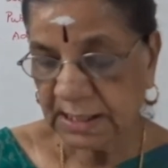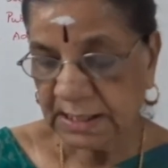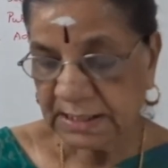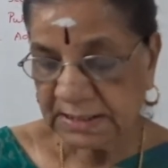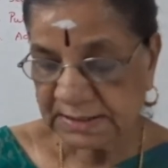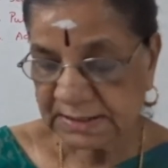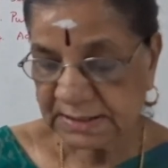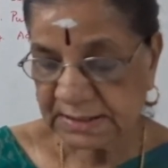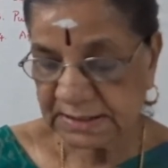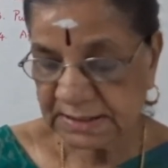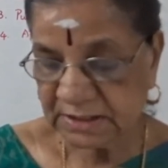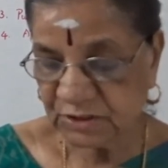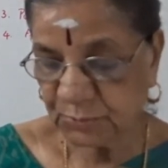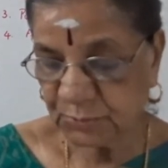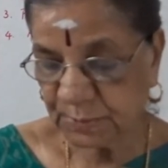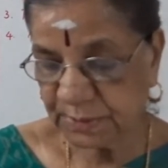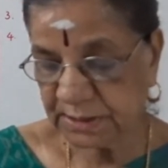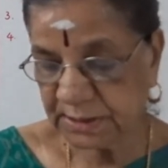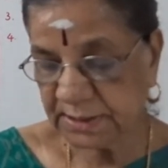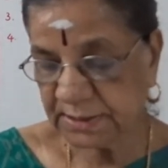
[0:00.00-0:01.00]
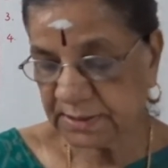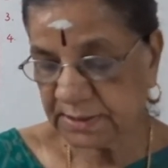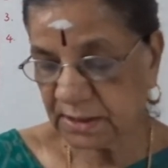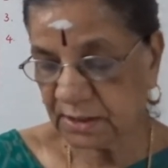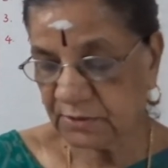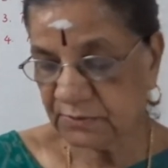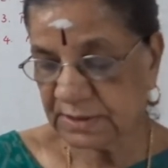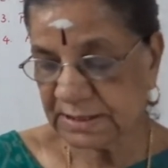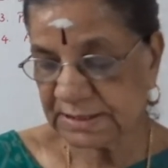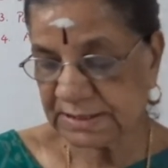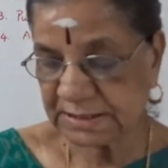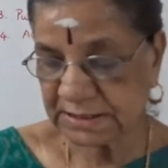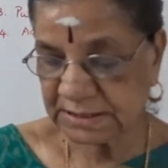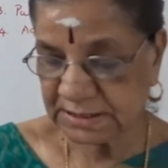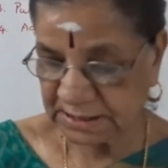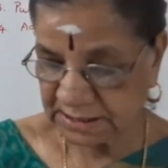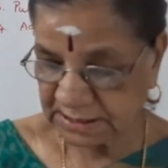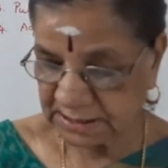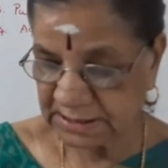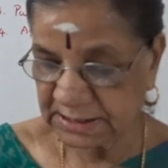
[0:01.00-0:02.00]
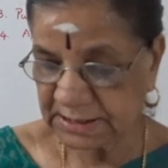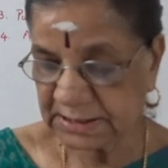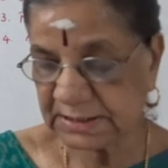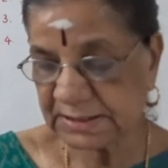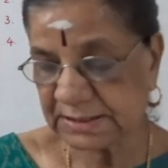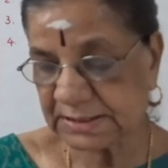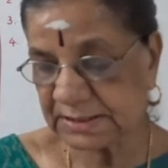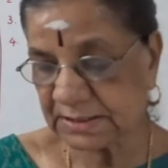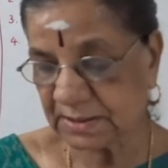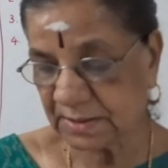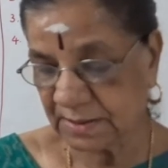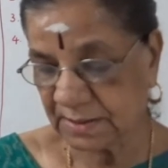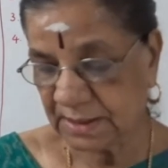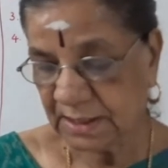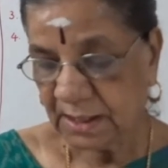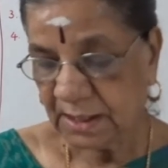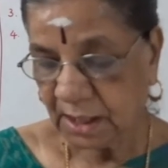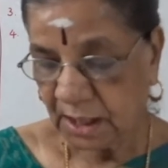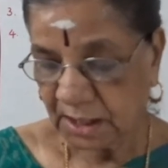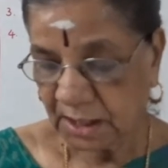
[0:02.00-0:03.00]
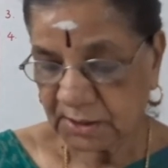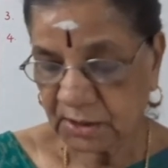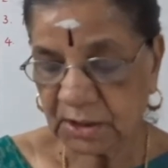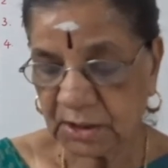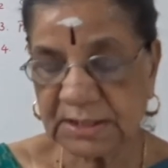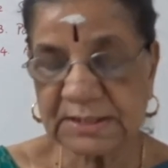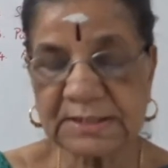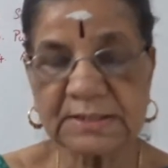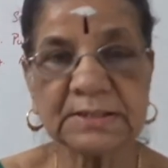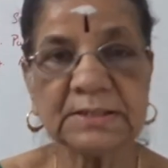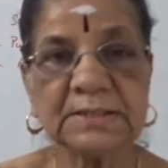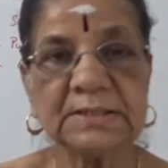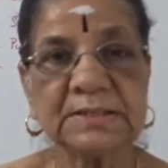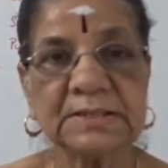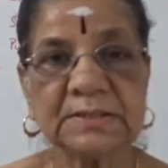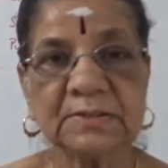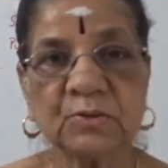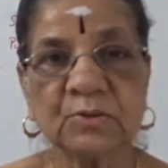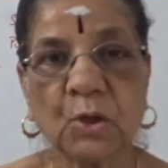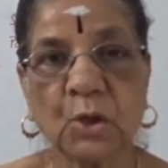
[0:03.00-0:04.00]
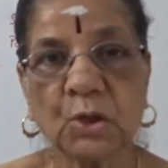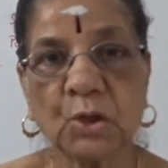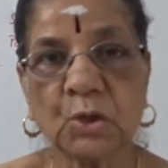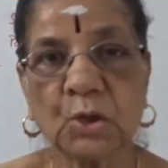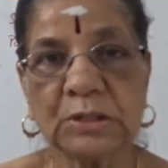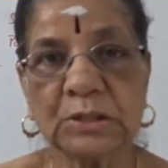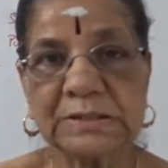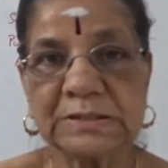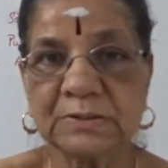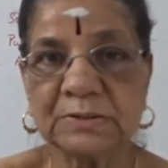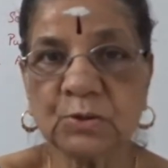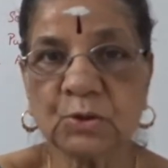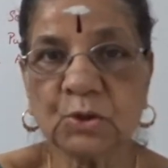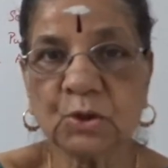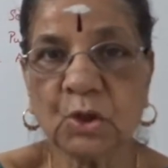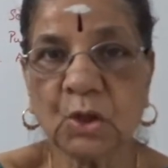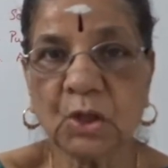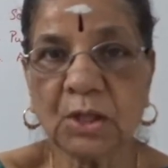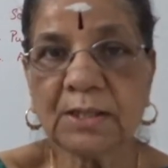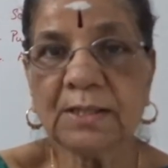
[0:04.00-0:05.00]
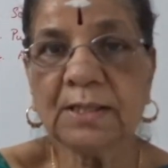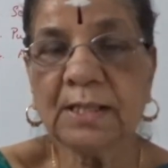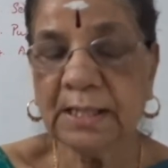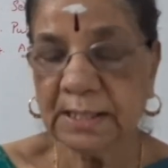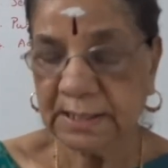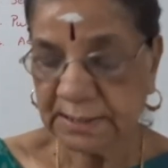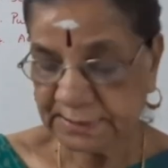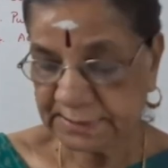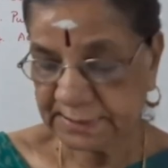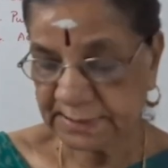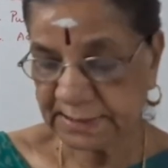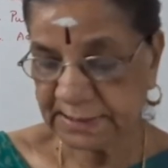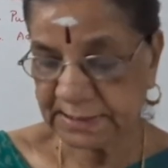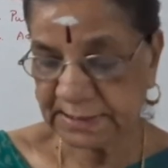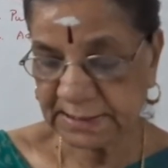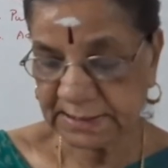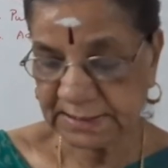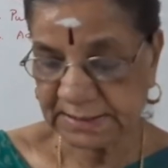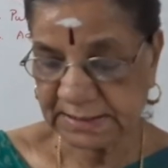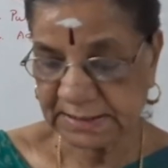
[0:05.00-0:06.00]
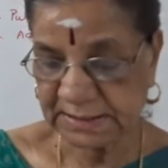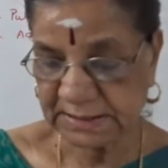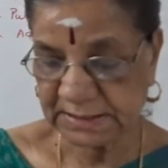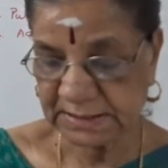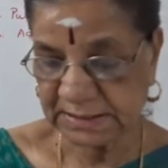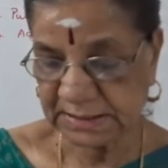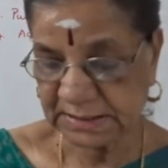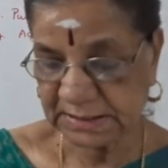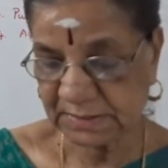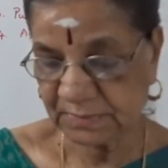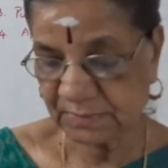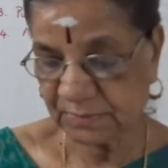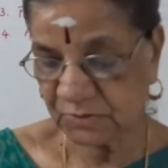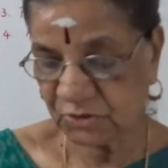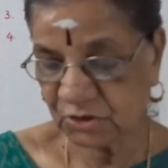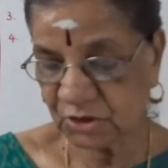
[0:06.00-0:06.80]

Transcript: Since this period covers teens, adolescents are also called teenagers.